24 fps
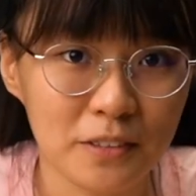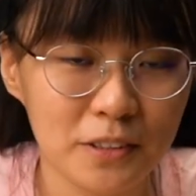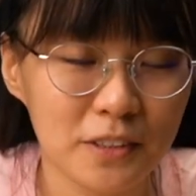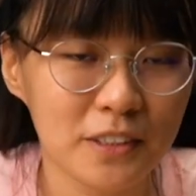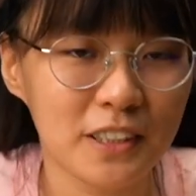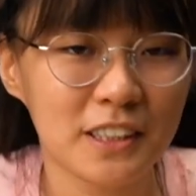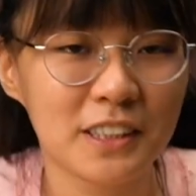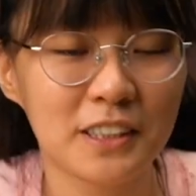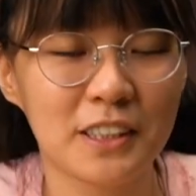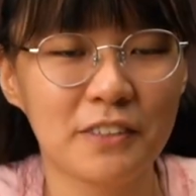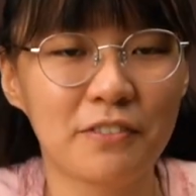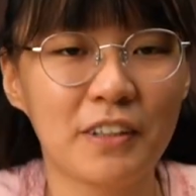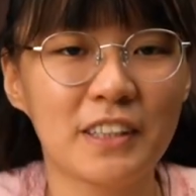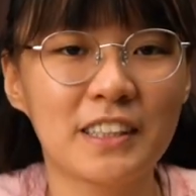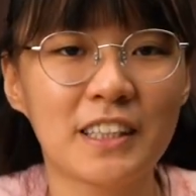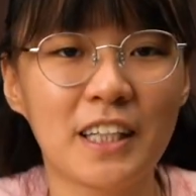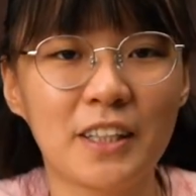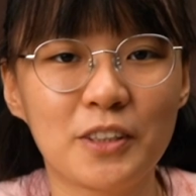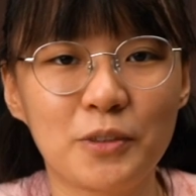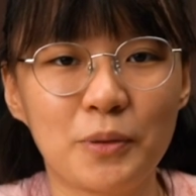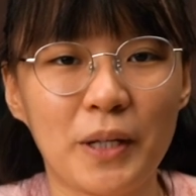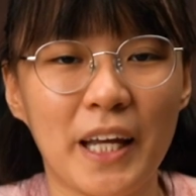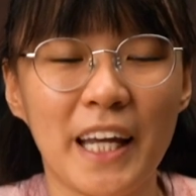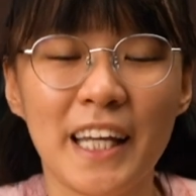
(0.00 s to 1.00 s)
So this device
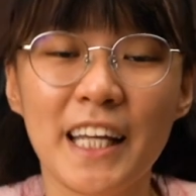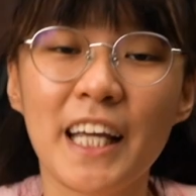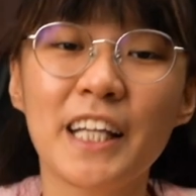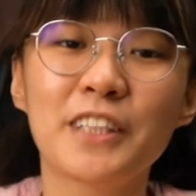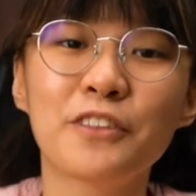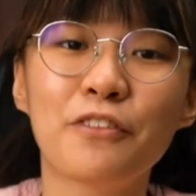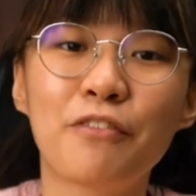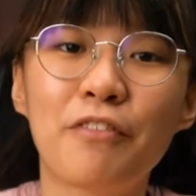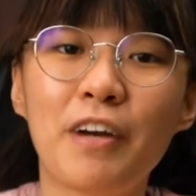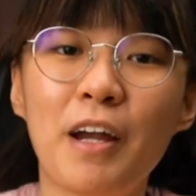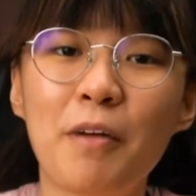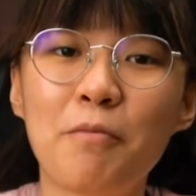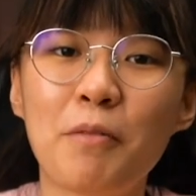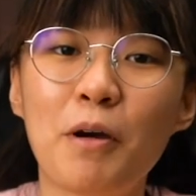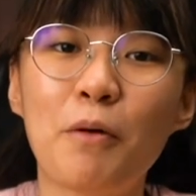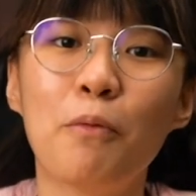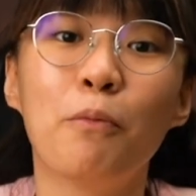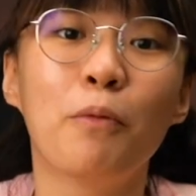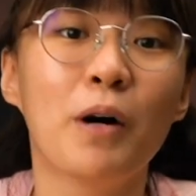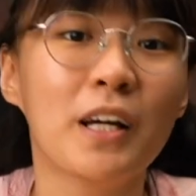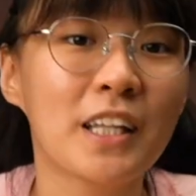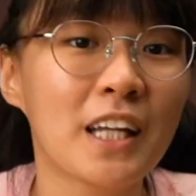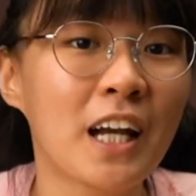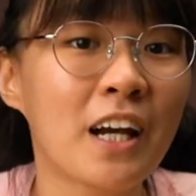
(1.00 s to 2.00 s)
comes with 8GB of RAM
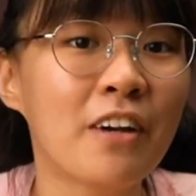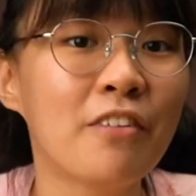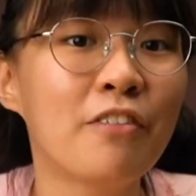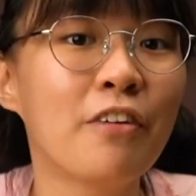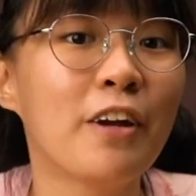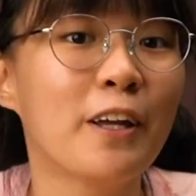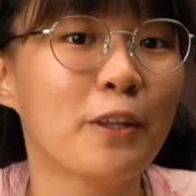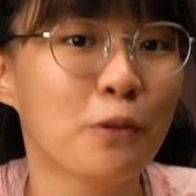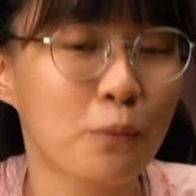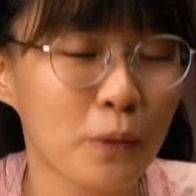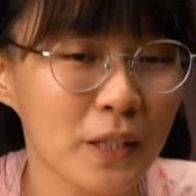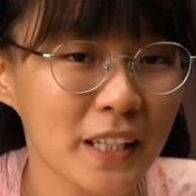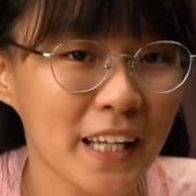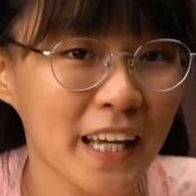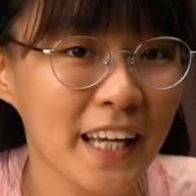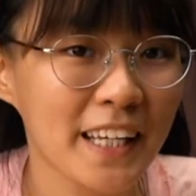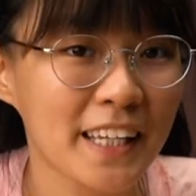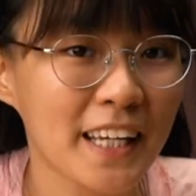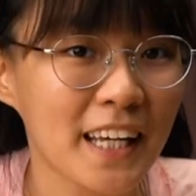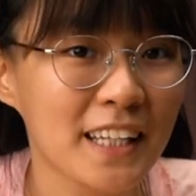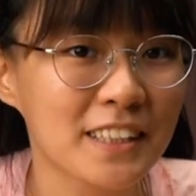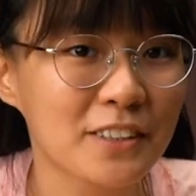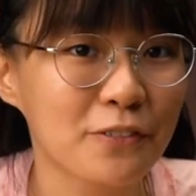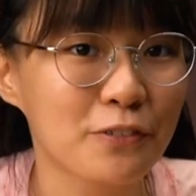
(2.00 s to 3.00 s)
and
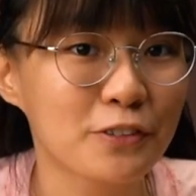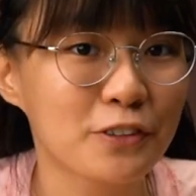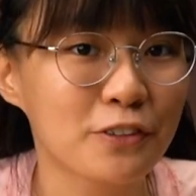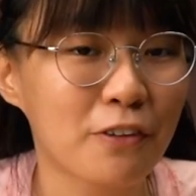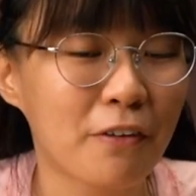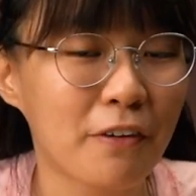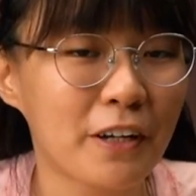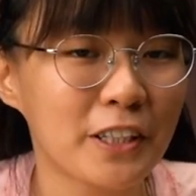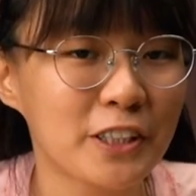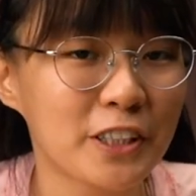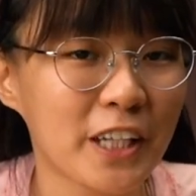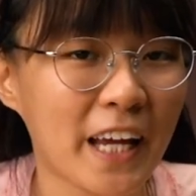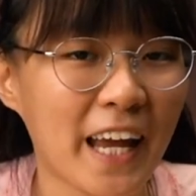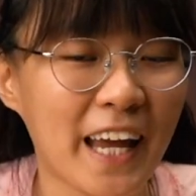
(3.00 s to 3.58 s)
128GB of storage,